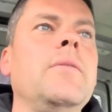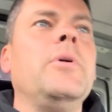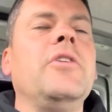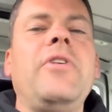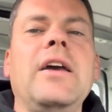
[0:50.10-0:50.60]

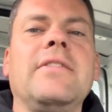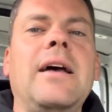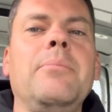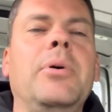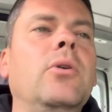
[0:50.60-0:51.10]
Perfect
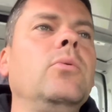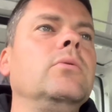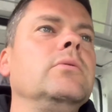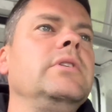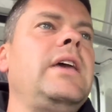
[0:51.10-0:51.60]
example,
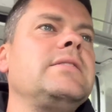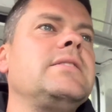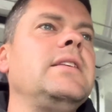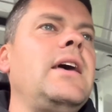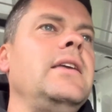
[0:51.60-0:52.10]

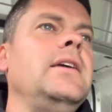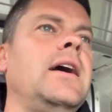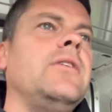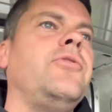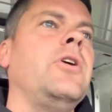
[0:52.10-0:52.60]
yesterday I
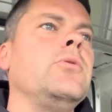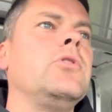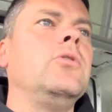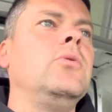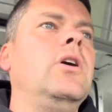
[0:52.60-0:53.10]
had a phone
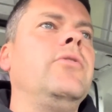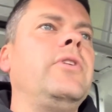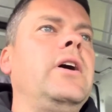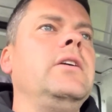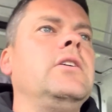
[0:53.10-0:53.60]
call off
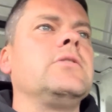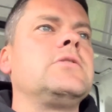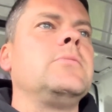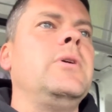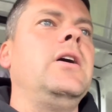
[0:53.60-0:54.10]
a
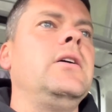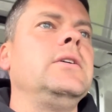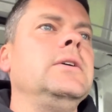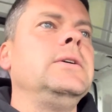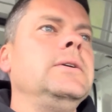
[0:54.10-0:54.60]
customer,
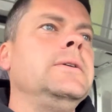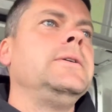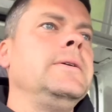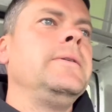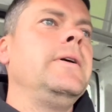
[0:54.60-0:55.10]

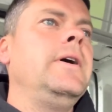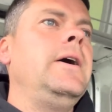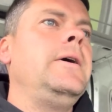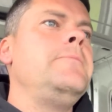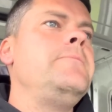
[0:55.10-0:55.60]

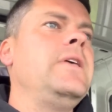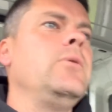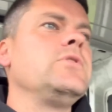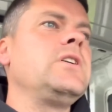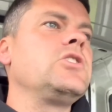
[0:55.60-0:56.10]
and it
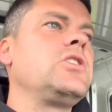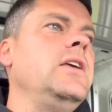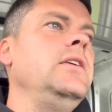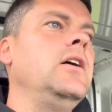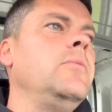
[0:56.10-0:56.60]
was
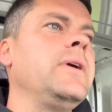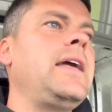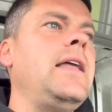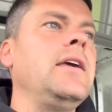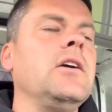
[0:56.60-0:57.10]
actually a
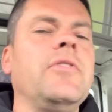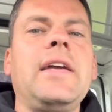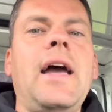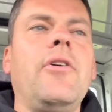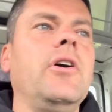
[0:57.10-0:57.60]
mechanic of a
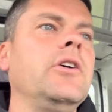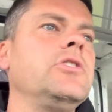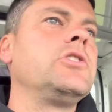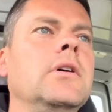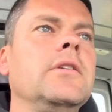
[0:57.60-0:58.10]

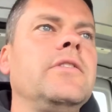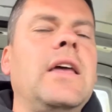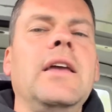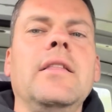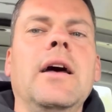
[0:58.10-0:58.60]
garage
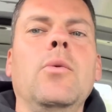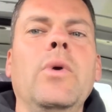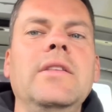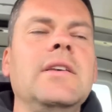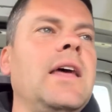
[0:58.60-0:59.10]
saying that
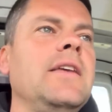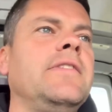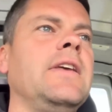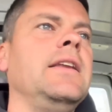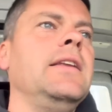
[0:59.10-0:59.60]
we did a
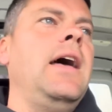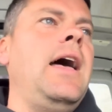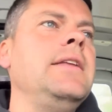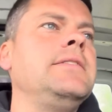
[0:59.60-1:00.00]
cylinder head.